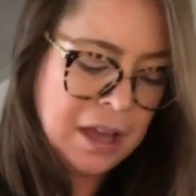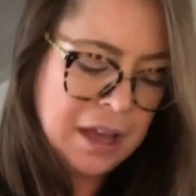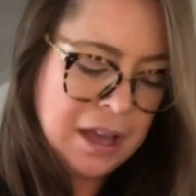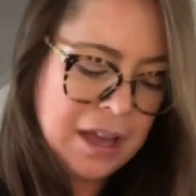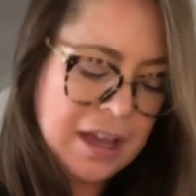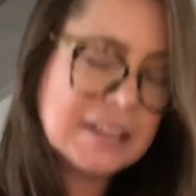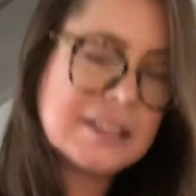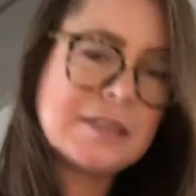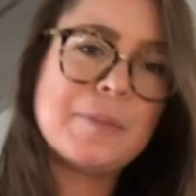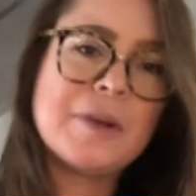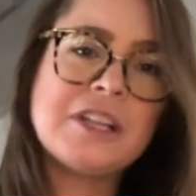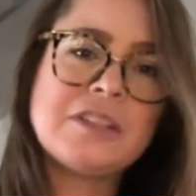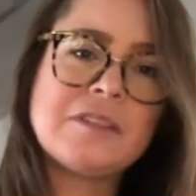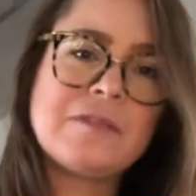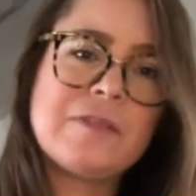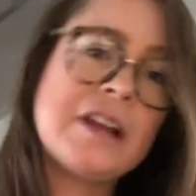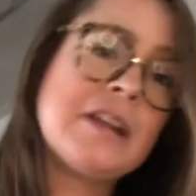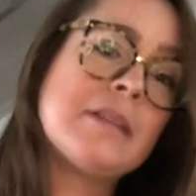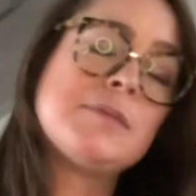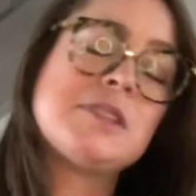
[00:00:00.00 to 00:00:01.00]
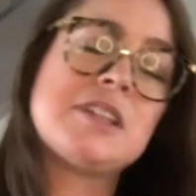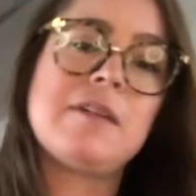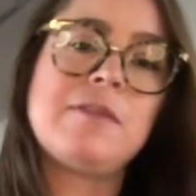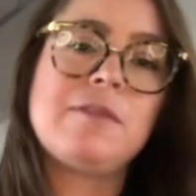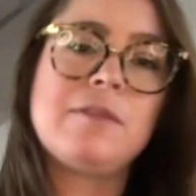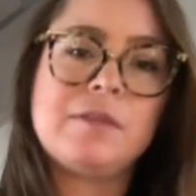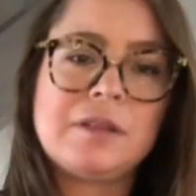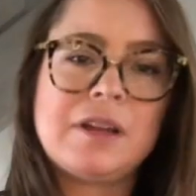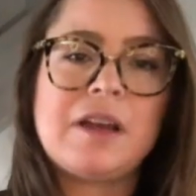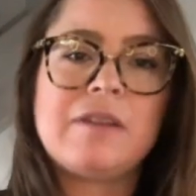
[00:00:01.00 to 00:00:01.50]
There's a bunch of random stuff,
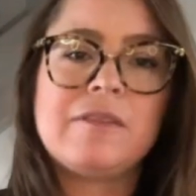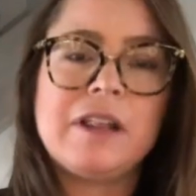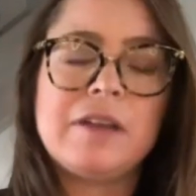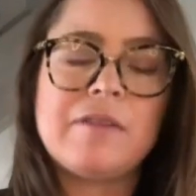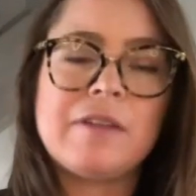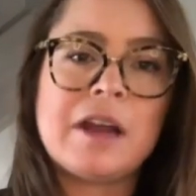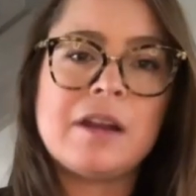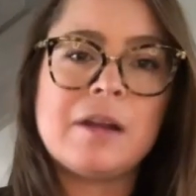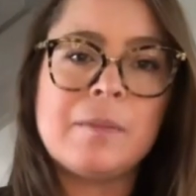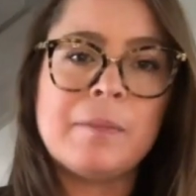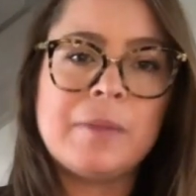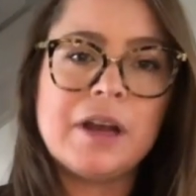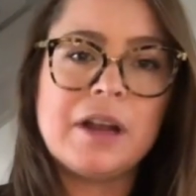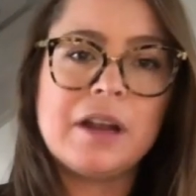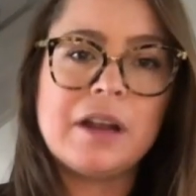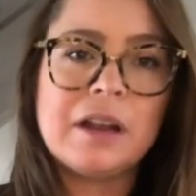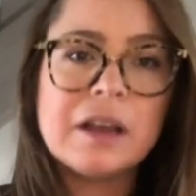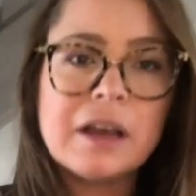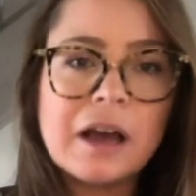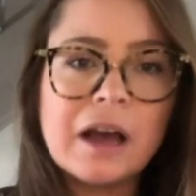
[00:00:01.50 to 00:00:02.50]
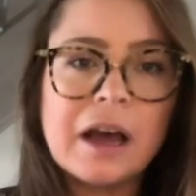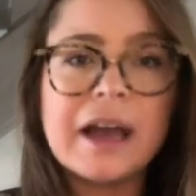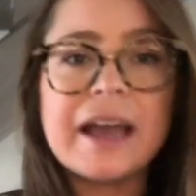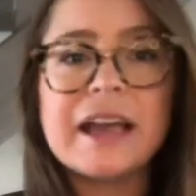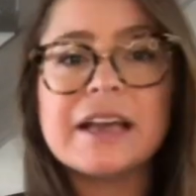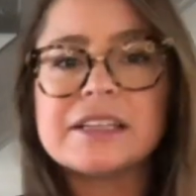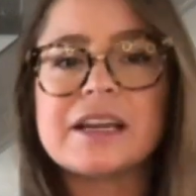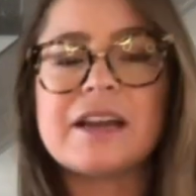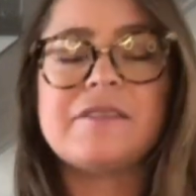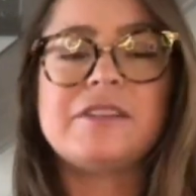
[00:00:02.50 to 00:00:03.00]
not really random, but
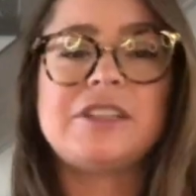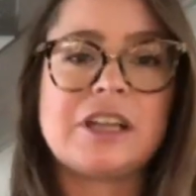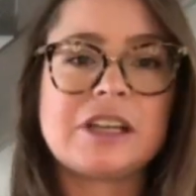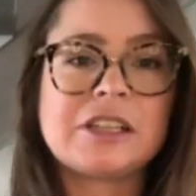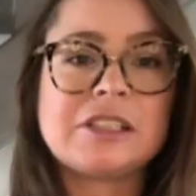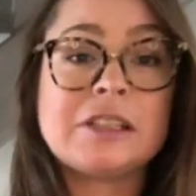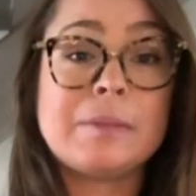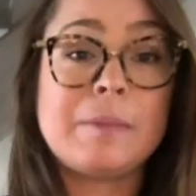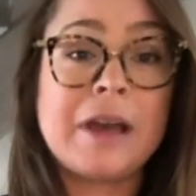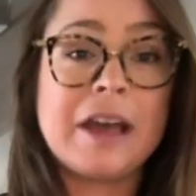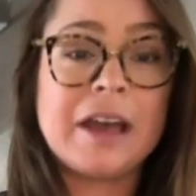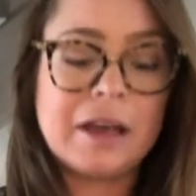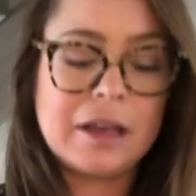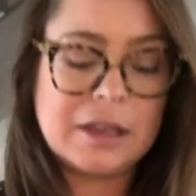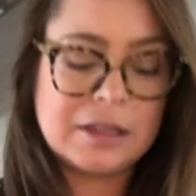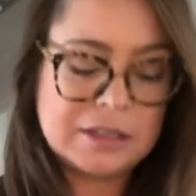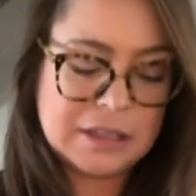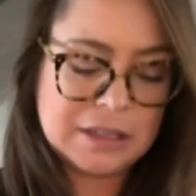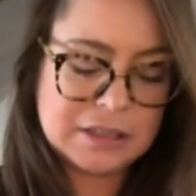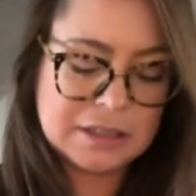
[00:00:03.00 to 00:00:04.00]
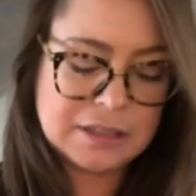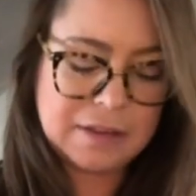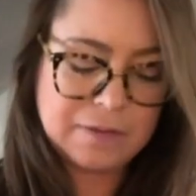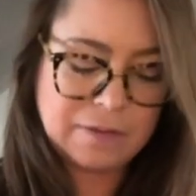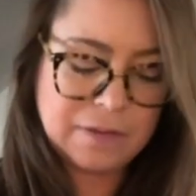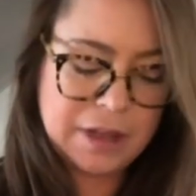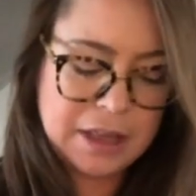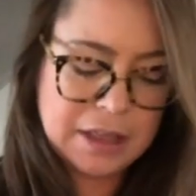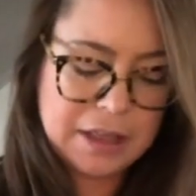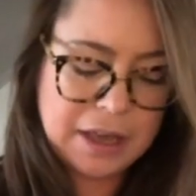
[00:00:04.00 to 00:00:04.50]
anti-rejection meds and stuff
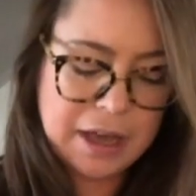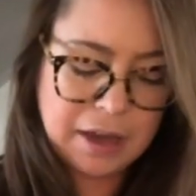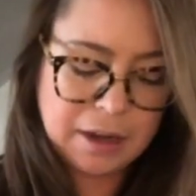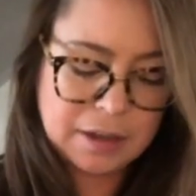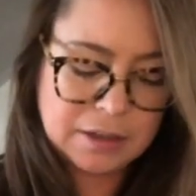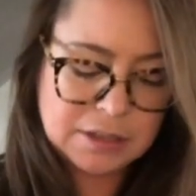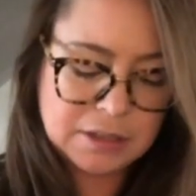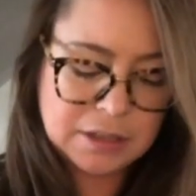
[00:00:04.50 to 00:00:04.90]
like that.